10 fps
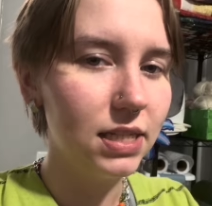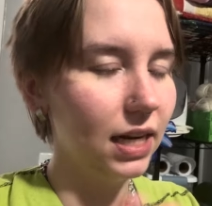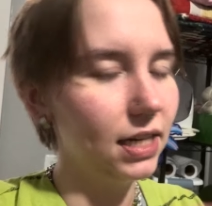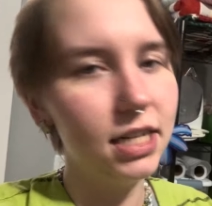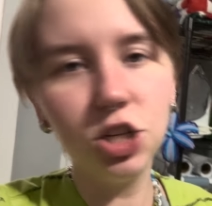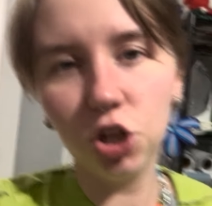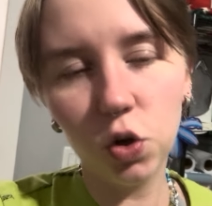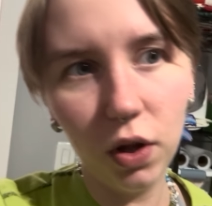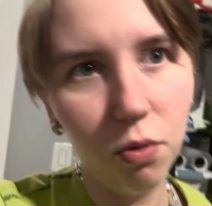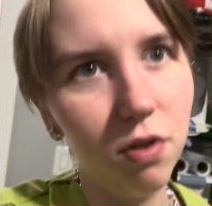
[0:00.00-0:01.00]
like a t-shirt
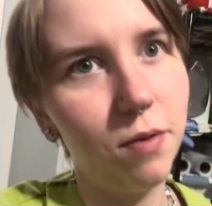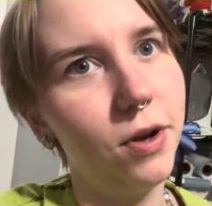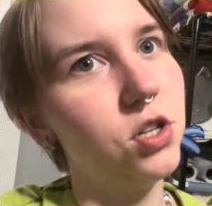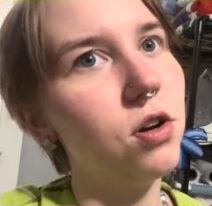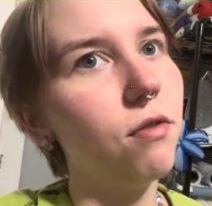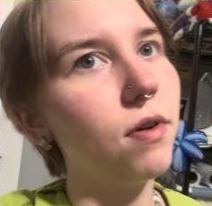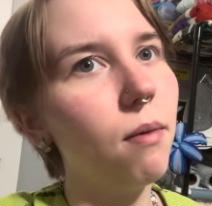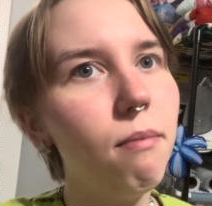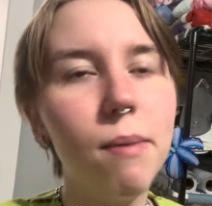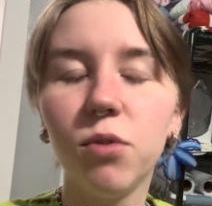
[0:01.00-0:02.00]
quilt with a bunch of
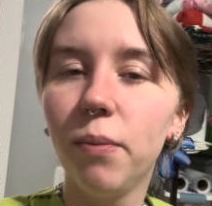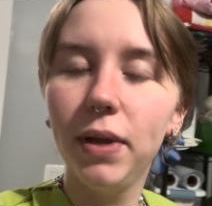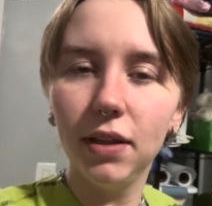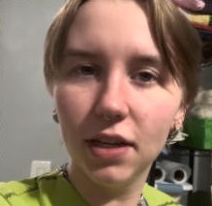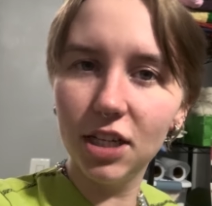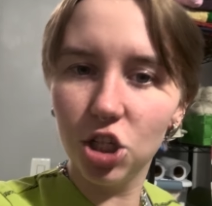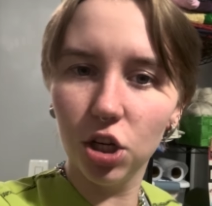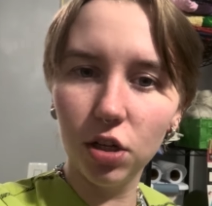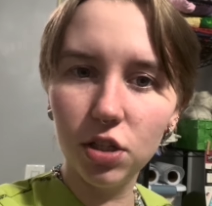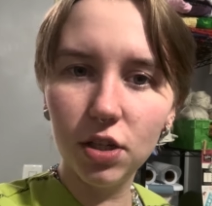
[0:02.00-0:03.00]
memorabilia
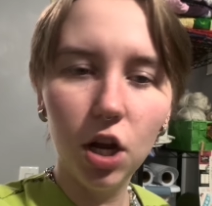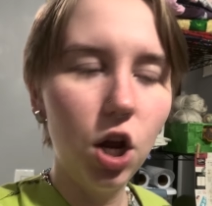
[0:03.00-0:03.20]
t-shirts.